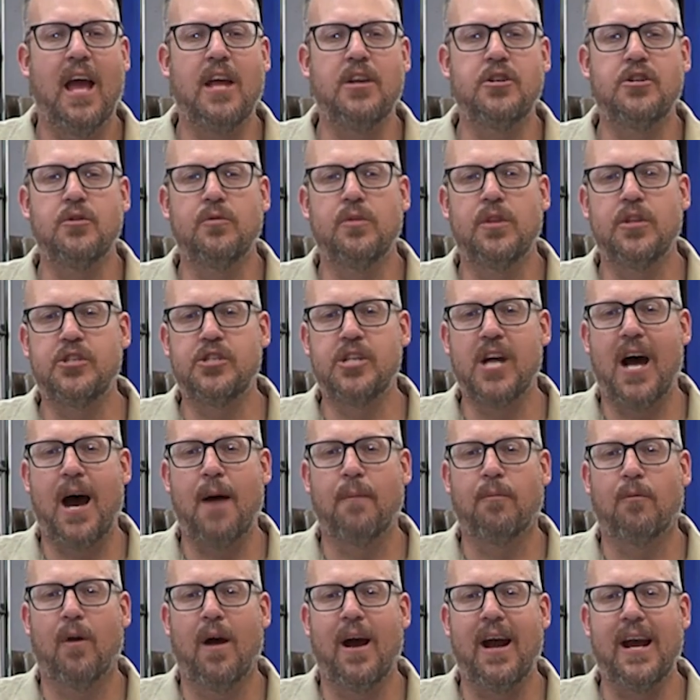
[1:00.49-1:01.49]
and do the
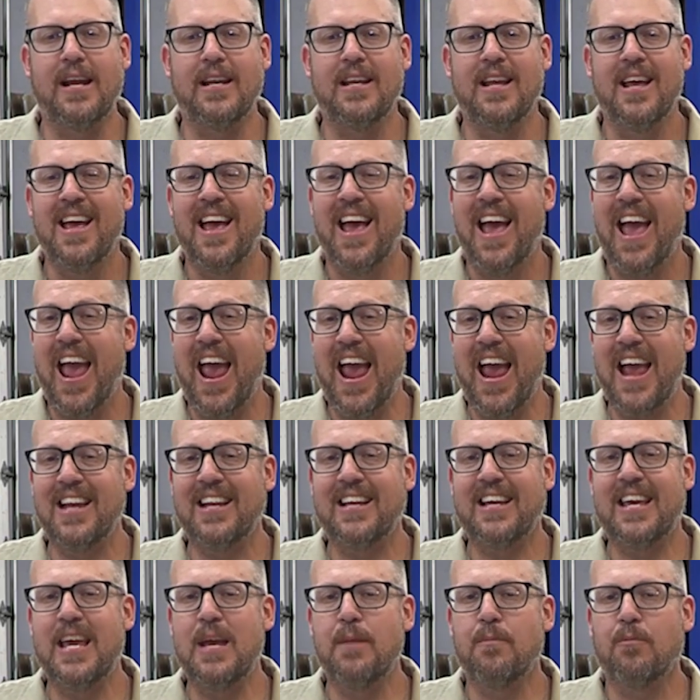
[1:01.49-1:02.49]
job right, and
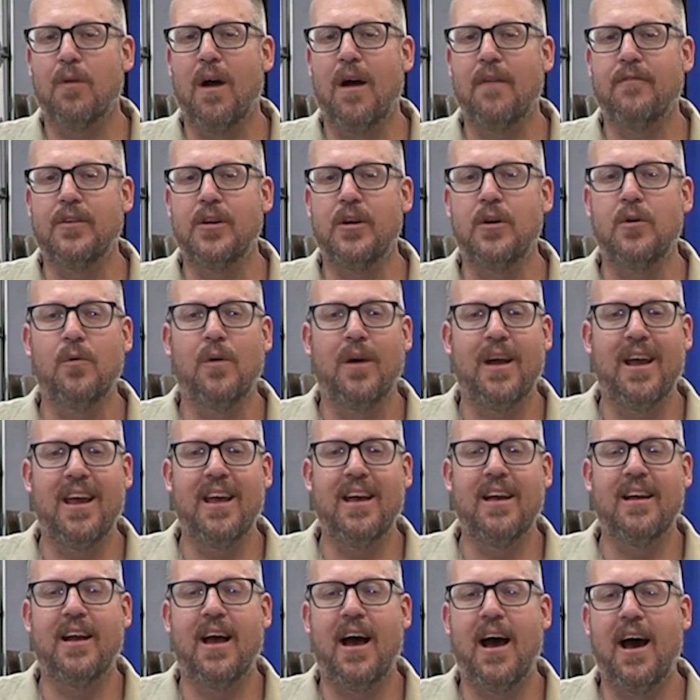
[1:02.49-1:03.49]
to keep revenue
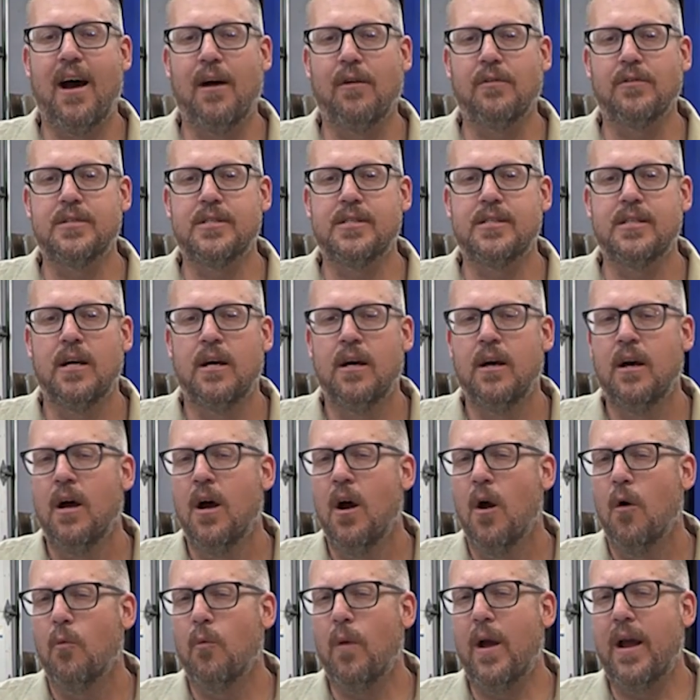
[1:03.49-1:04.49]
in-house.
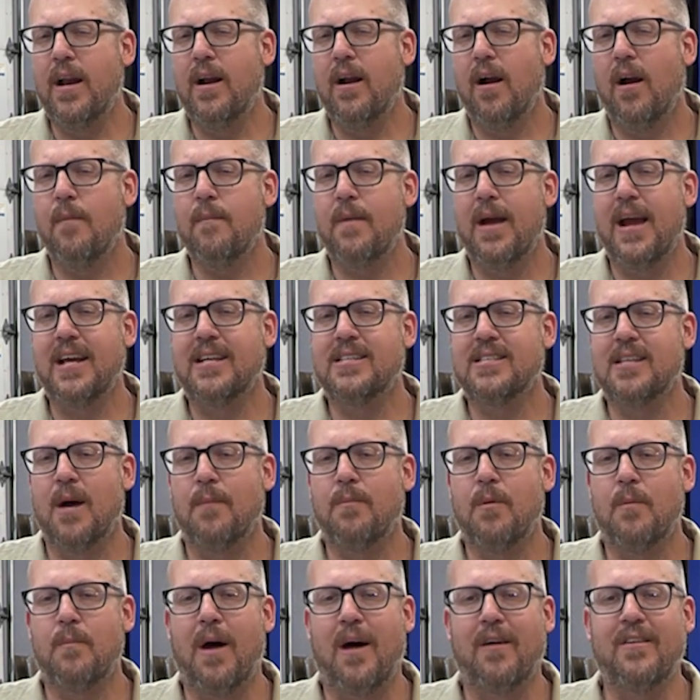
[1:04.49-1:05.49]
Radar makes
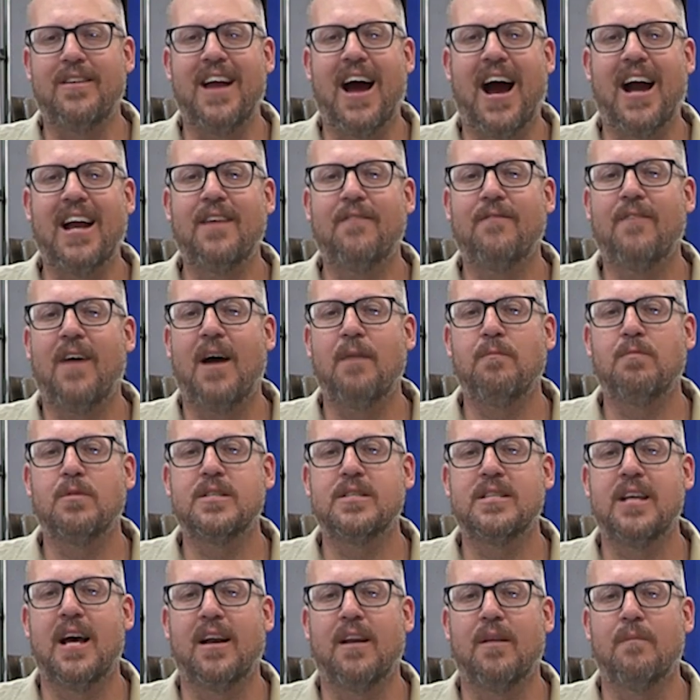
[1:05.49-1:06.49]
up about
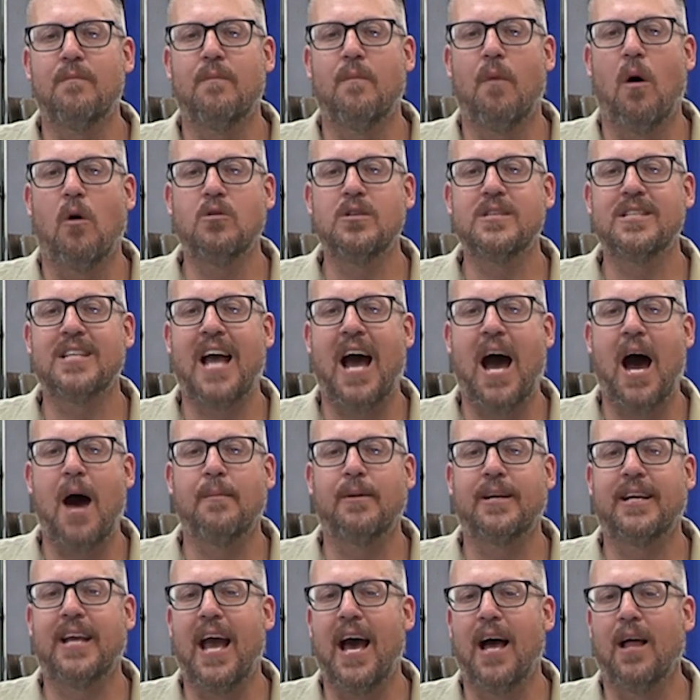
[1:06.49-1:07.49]
95% of most
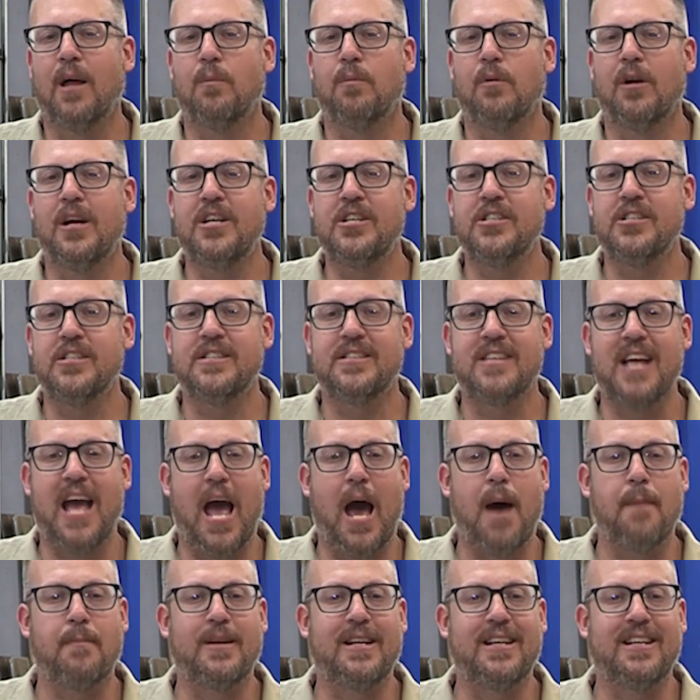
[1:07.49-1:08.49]
common calibrations
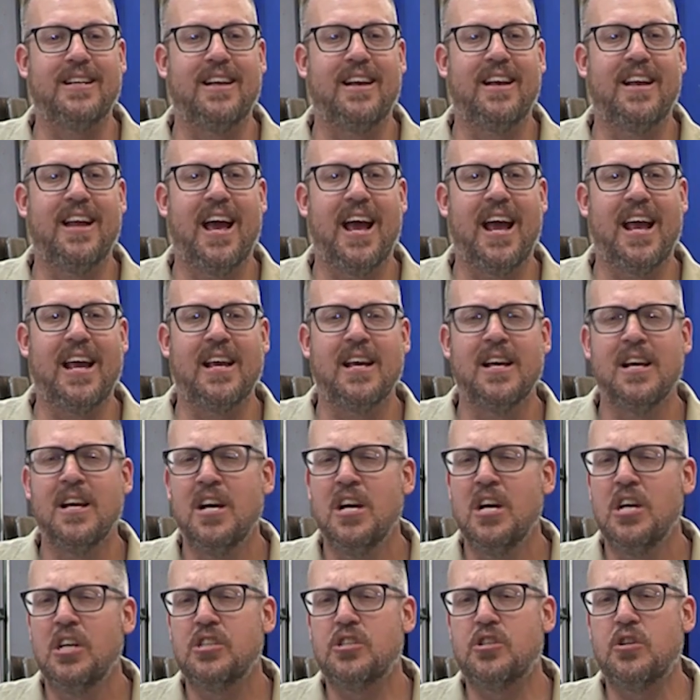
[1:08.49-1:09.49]
happening today.
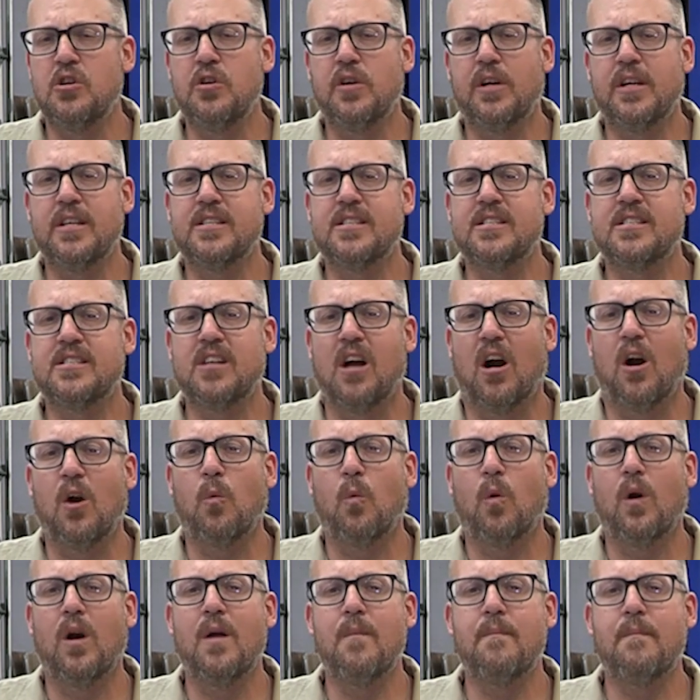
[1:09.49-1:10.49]
So you can
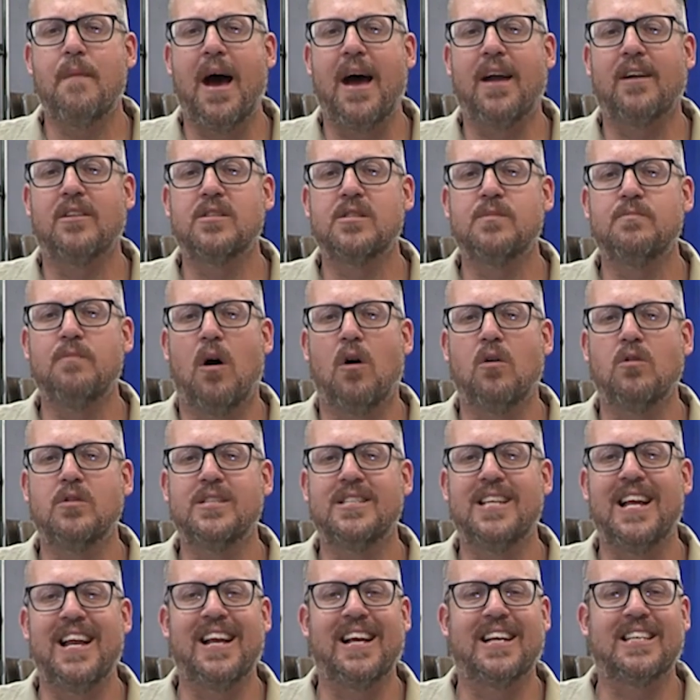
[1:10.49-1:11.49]
start where it matters
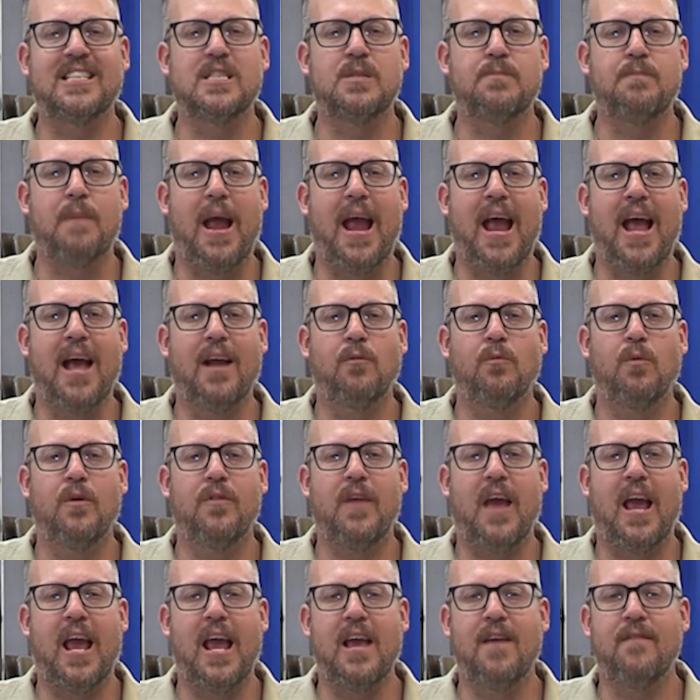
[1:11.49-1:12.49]
most and expand
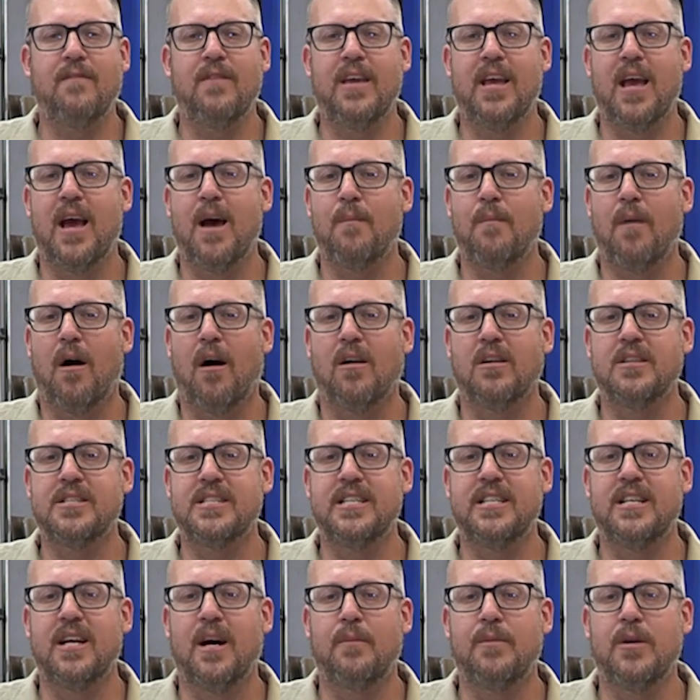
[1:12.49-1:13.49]
with AVM,
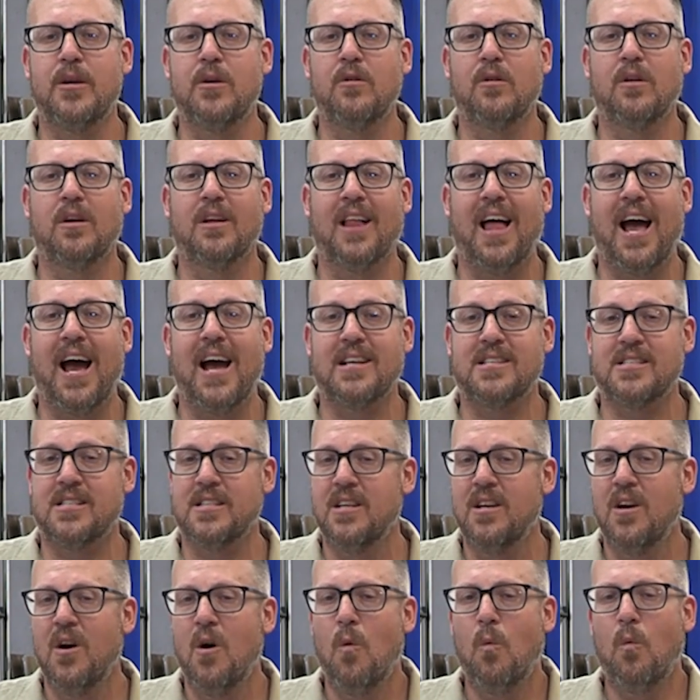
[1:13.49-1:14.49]
RCW, and glass
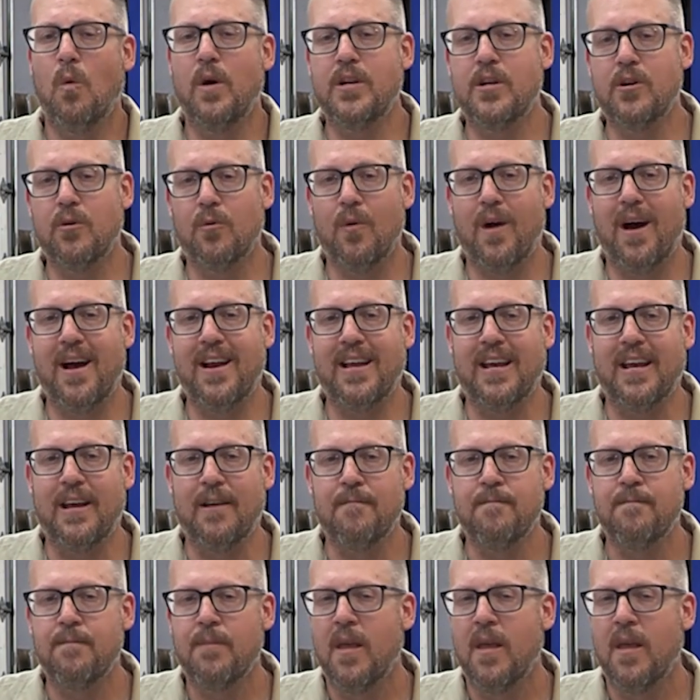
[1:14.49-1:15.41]
when you're ready.